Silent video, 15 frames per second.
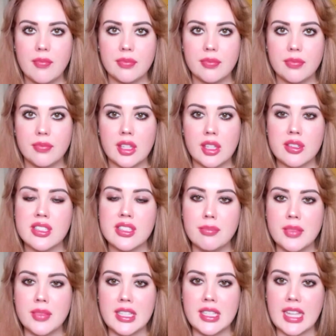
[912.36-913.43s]
there's
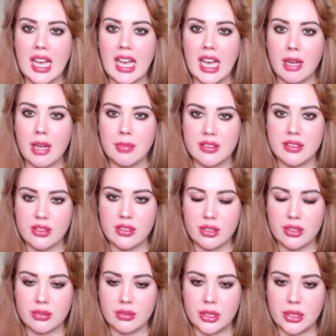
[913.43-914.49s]
something that happens to
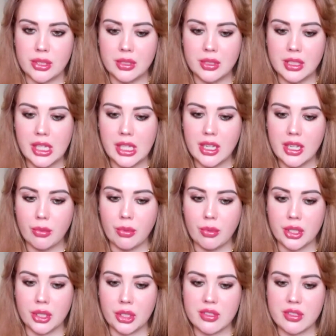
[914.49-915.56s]
you where
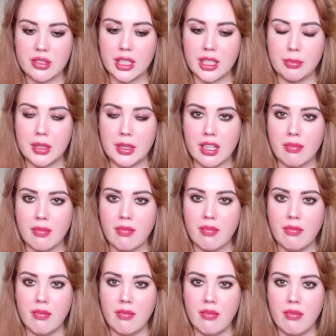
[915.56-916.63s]
you suddenly become
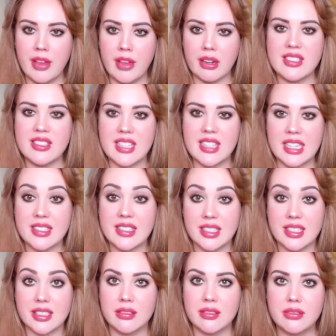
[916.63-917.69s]
very
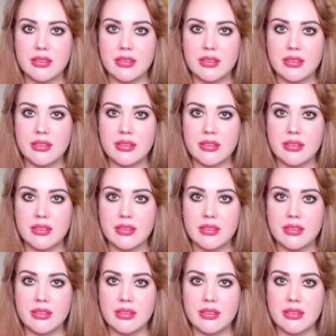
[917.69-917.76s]
sensitive